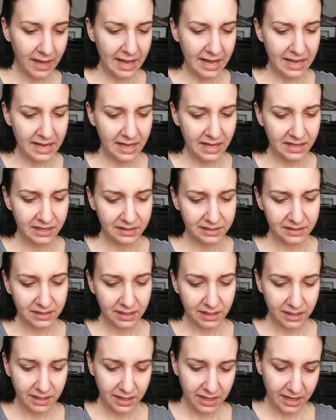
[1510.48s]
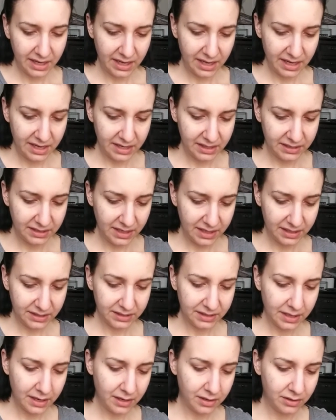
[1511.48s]
And it is like
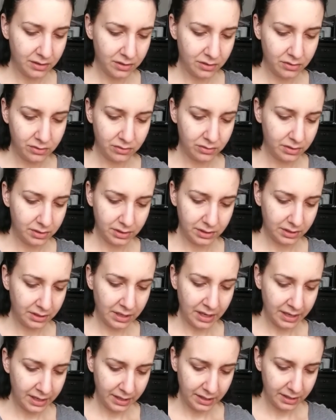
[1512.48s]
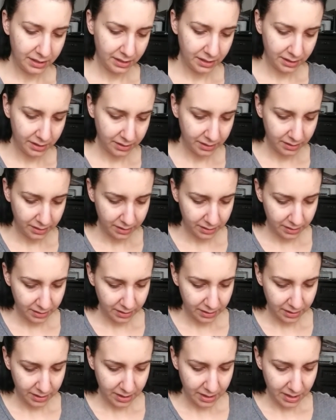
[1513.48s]
so, like,
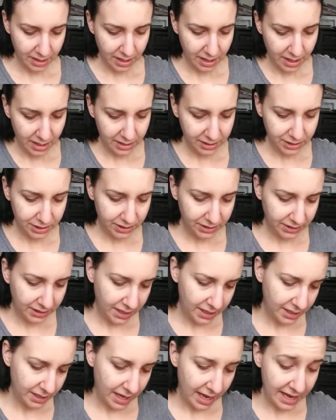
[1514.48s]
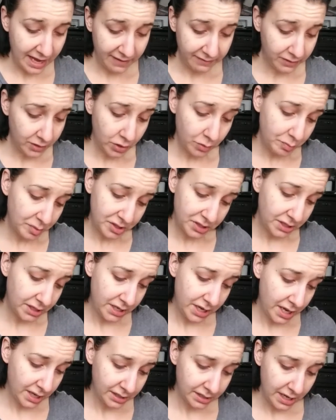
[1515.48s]
I just can't. I haven't opened it
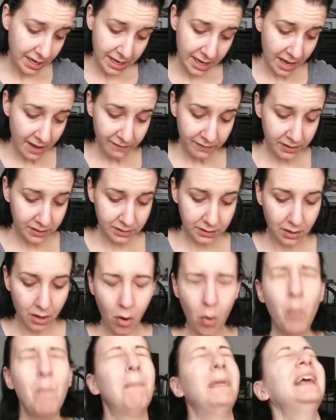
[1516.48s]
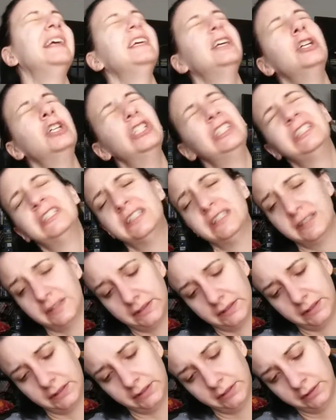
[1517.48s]
yet. I haven't. Oh my
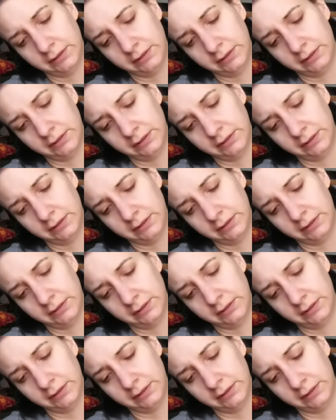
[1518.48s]
goodness.